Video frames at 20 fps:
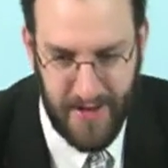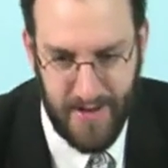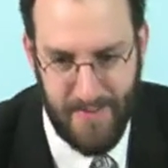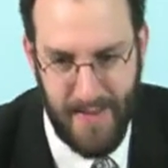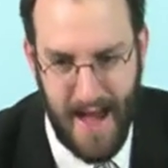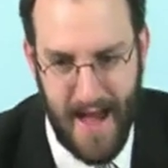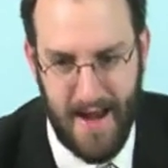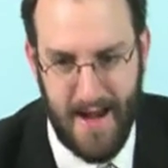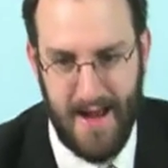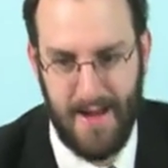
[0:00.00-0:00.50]
your
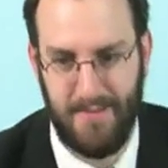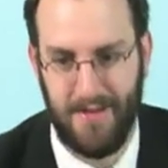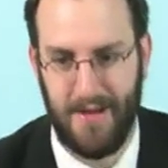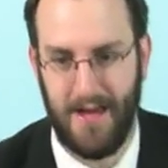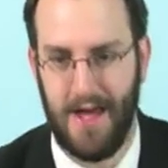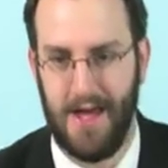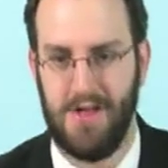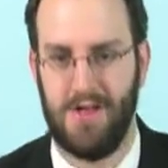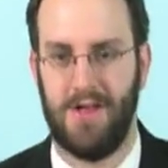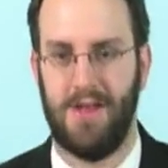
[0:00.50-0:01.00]
patent
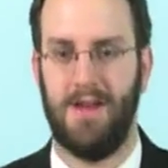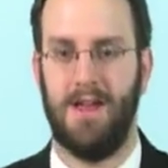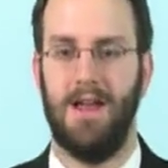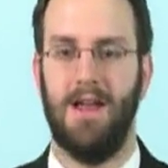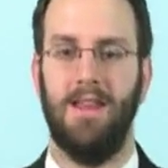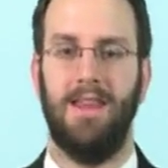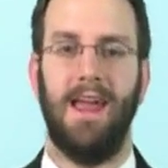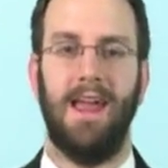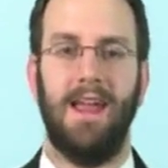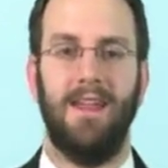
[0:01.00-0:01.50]
application
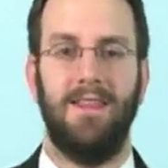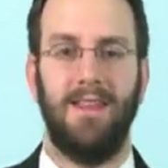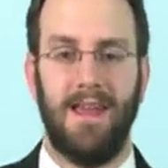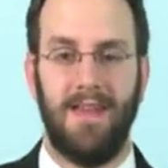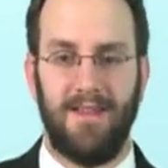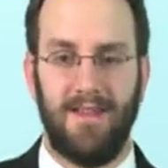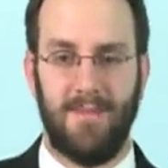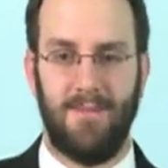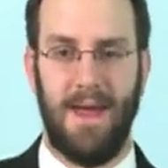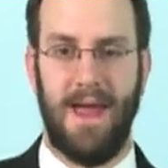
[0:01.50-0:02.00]
to
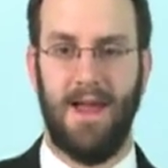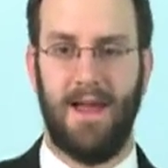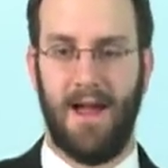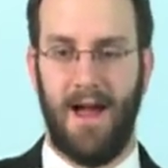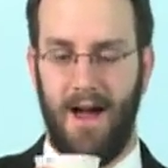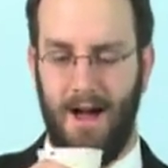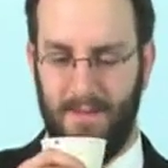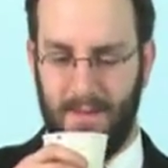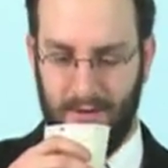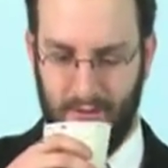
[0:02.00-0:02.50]
anticipate
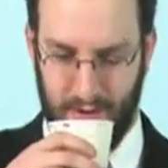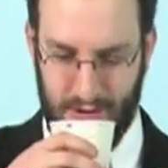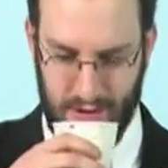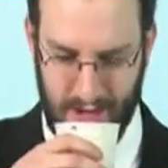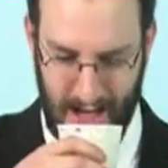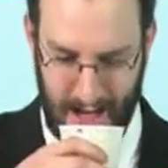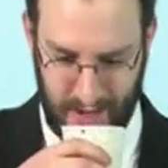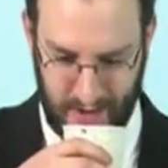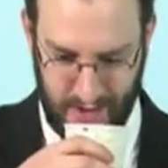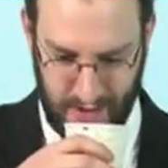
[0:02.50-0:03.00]
common
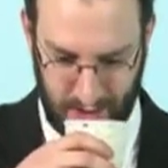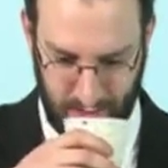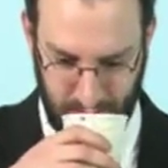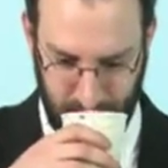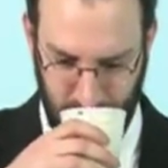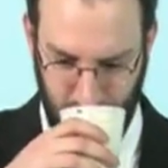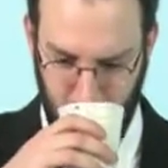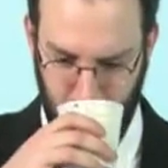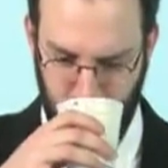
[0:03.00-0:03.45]
rejections.